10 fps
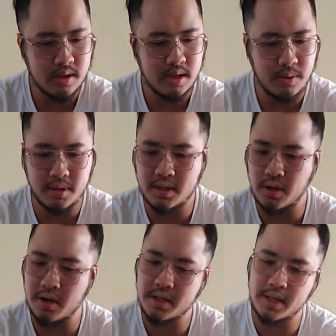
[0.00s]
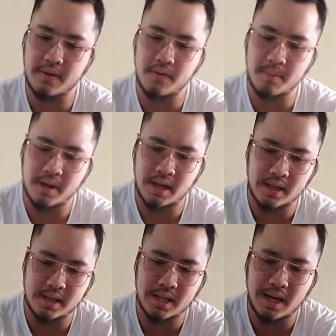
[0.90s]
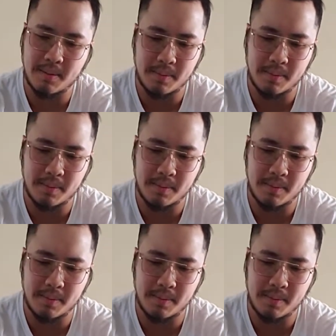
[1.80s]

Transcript: it was daunting for me at the time.